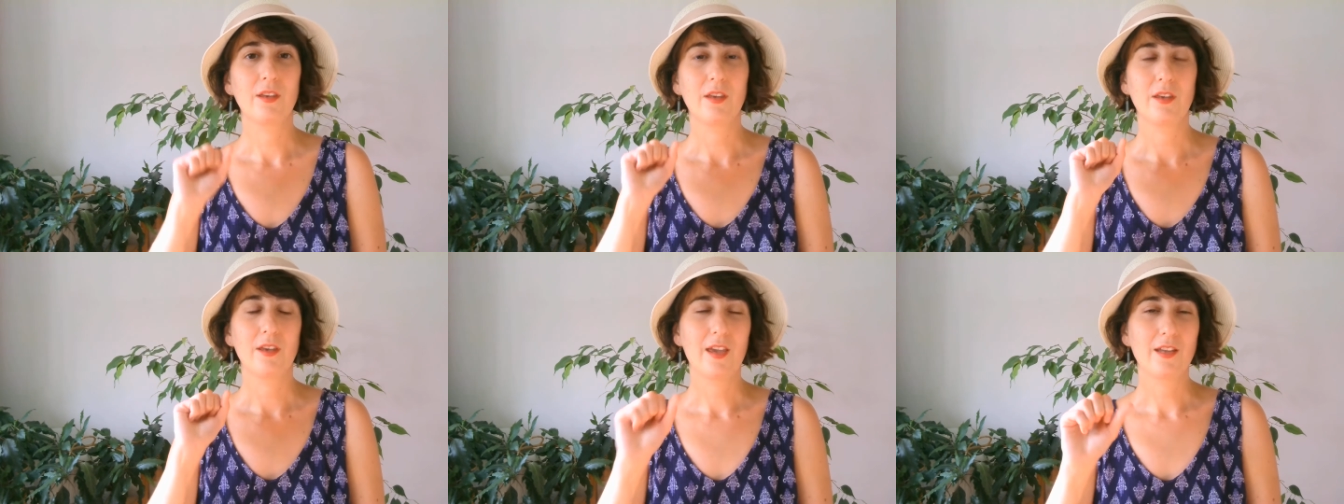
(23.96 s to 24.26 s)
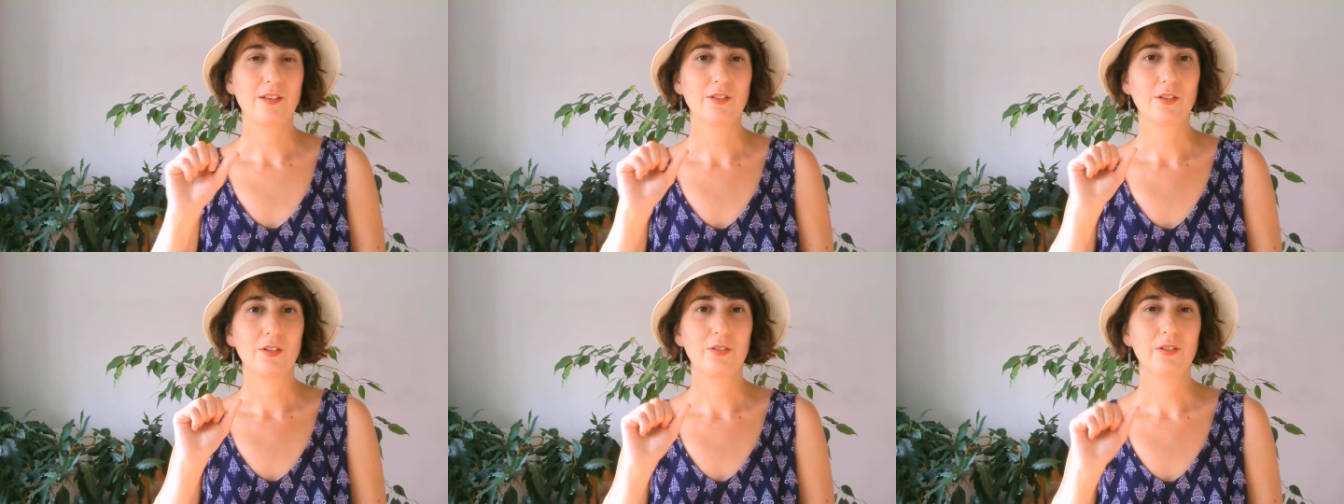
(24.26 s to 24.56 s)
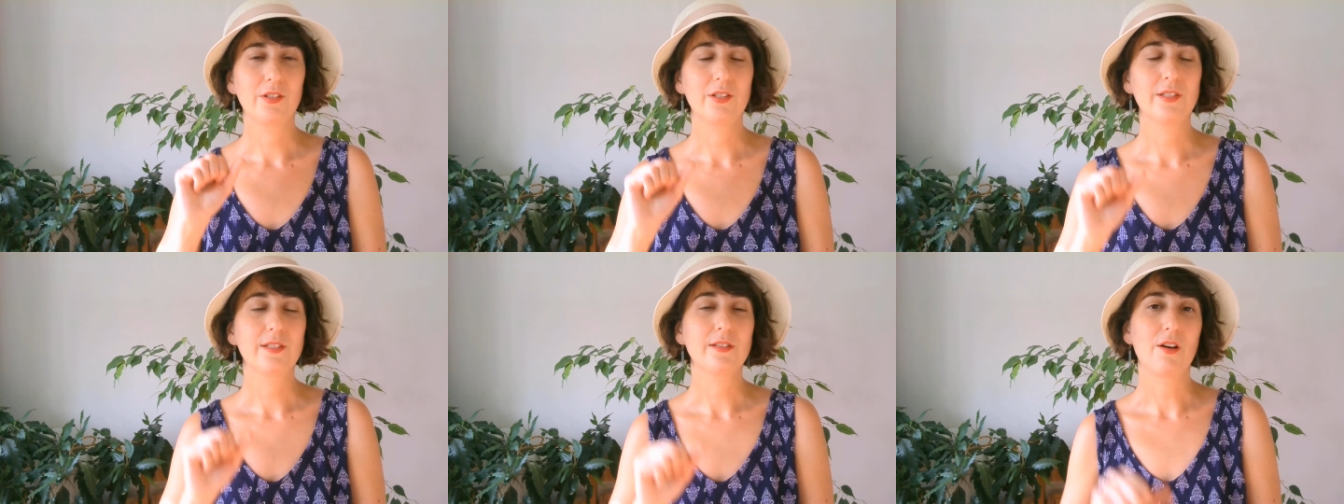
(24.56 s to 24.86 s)

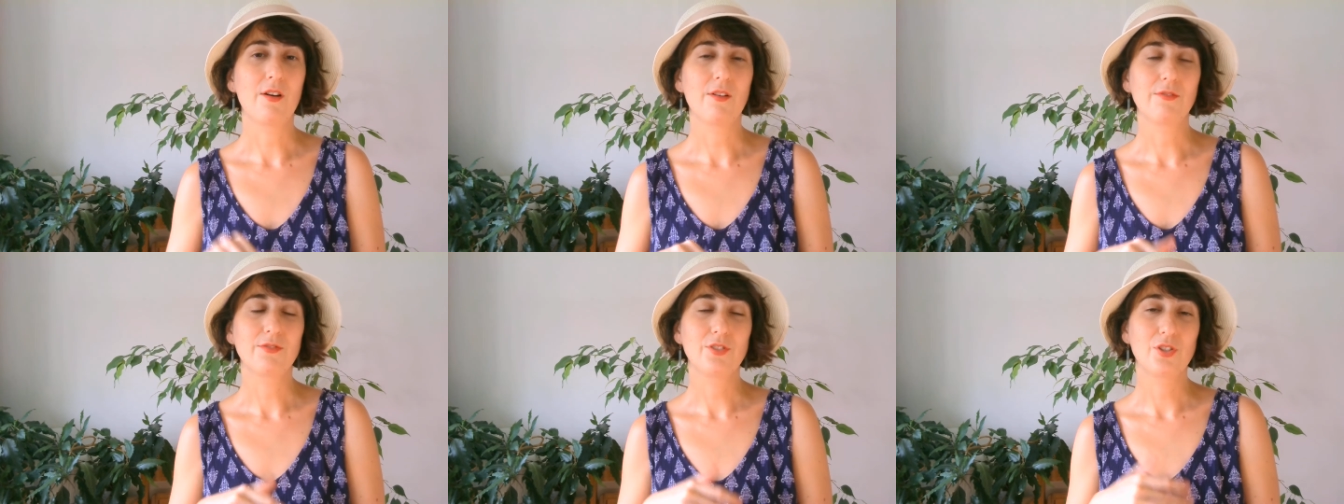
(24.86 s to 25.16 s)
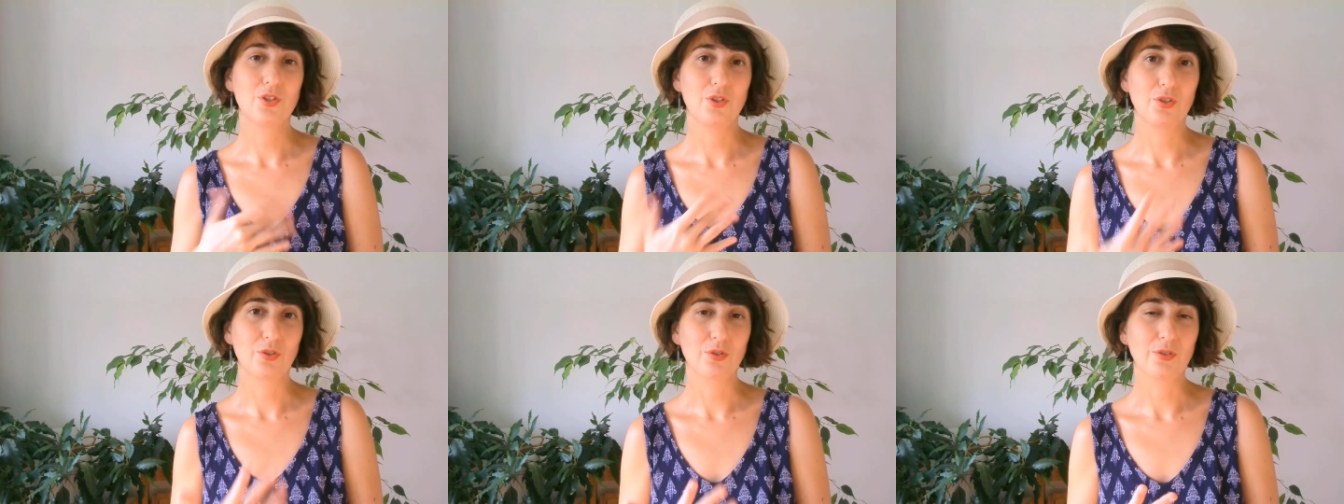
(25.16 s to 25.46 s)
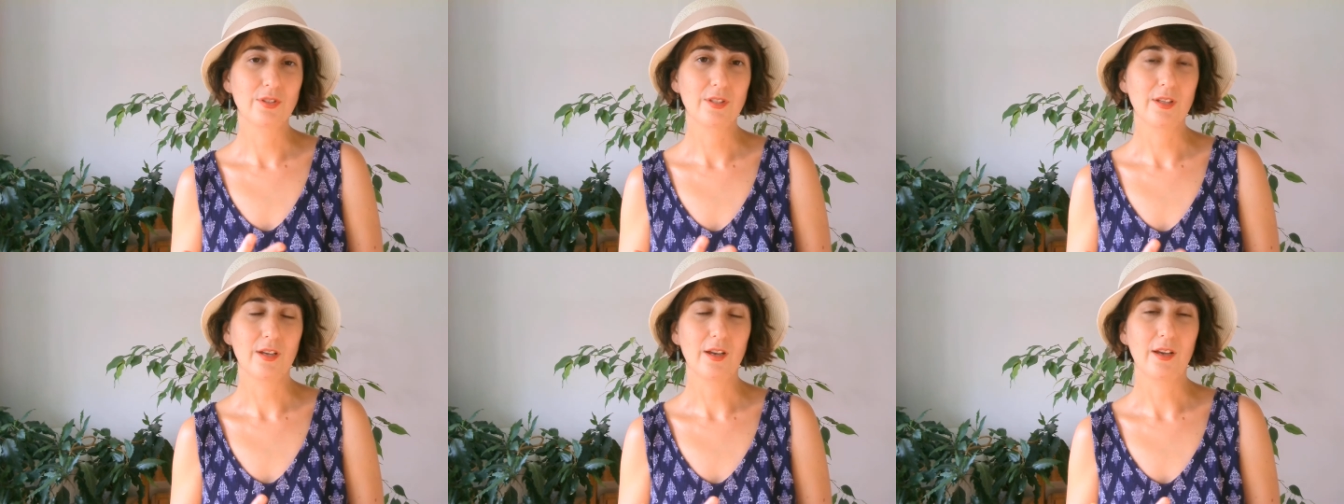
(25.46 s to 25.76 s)
categories of
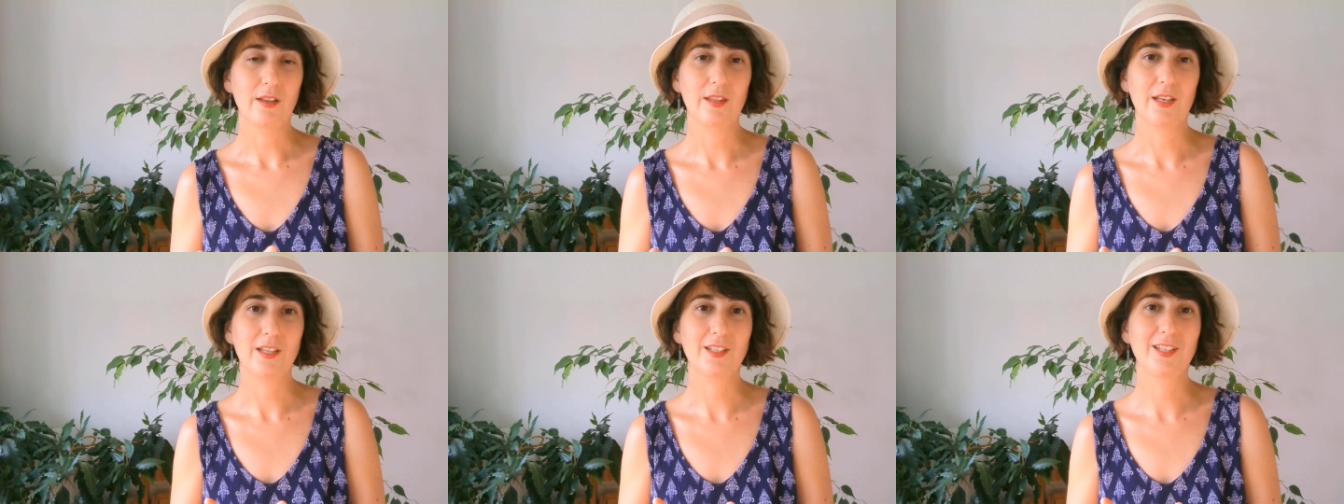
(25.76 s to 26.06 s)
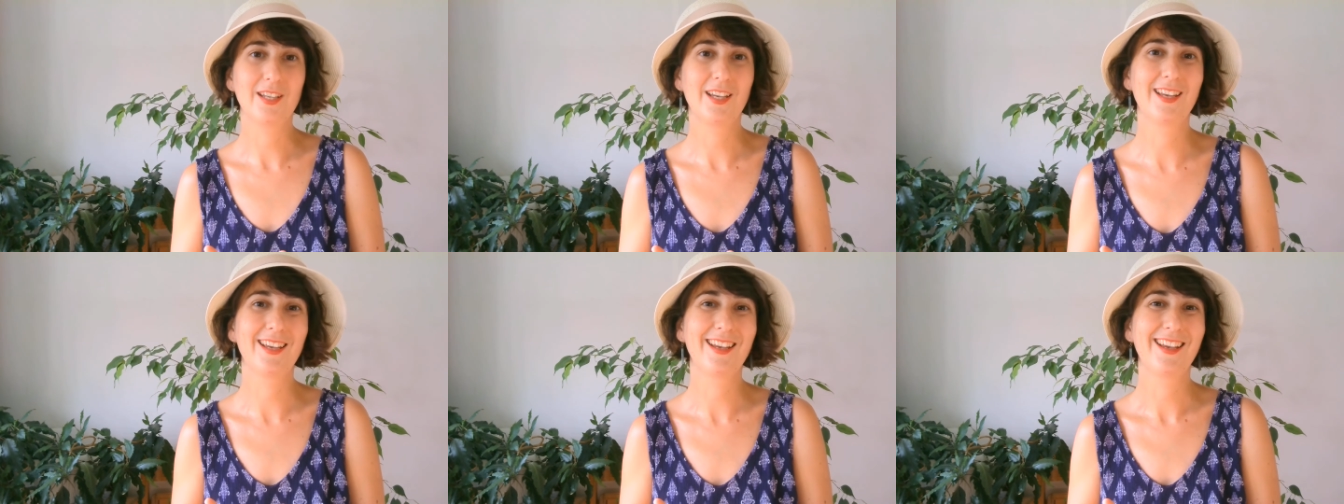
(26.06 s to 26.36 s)
shoes that